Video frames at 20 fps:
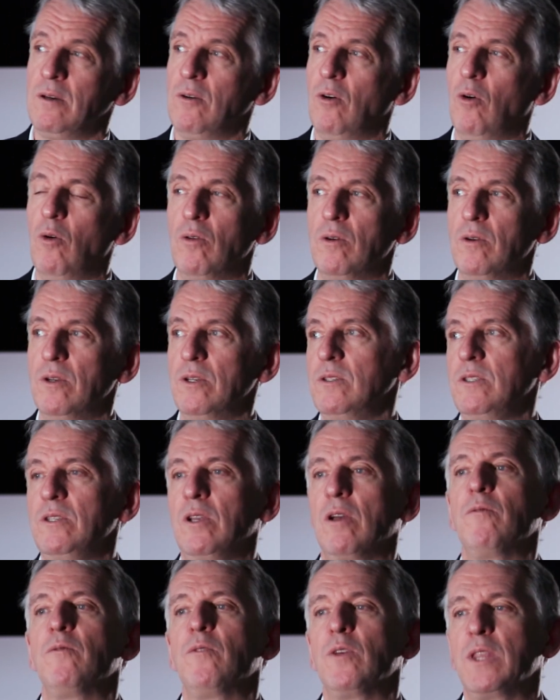or
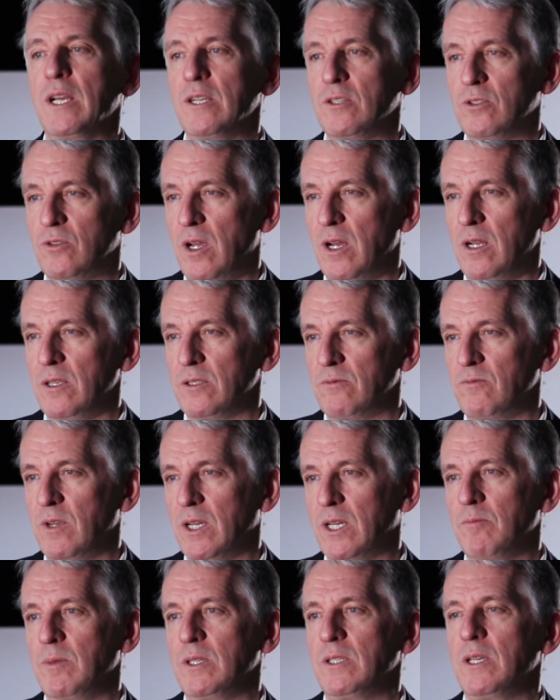for their trials and
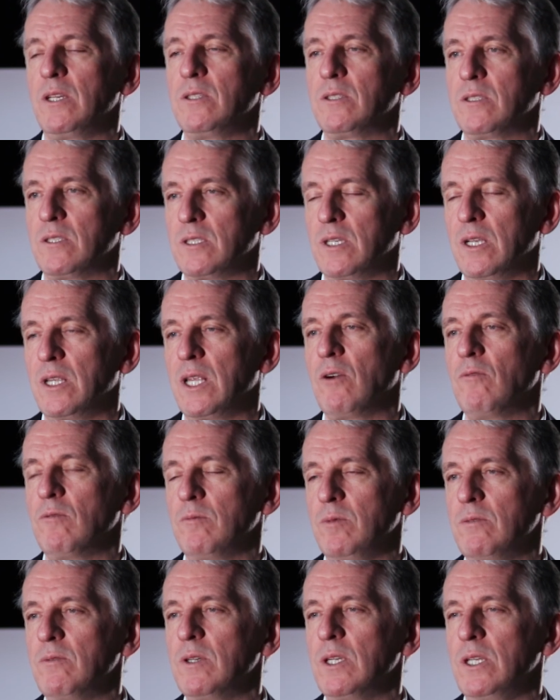recommendations, then that would
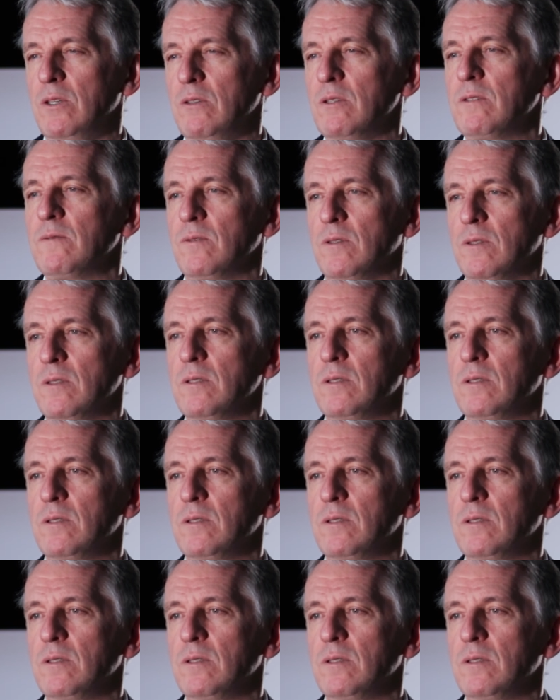be really useful.